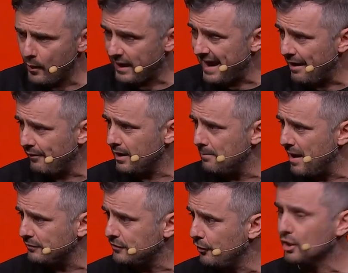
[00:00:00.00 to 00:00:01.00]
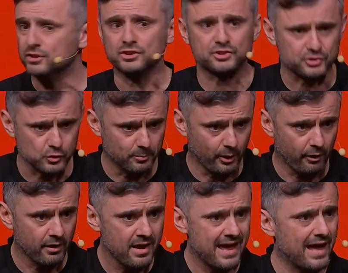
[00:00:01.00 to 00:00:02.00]
caring about their
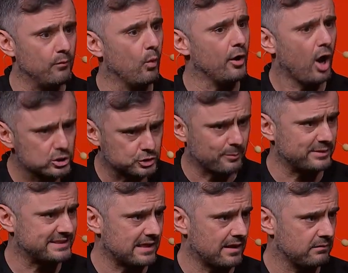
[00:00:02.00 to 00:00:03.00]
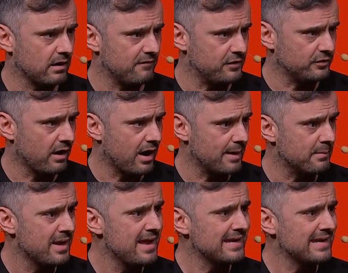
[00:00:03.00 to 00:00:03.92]
consumer and 100% of their time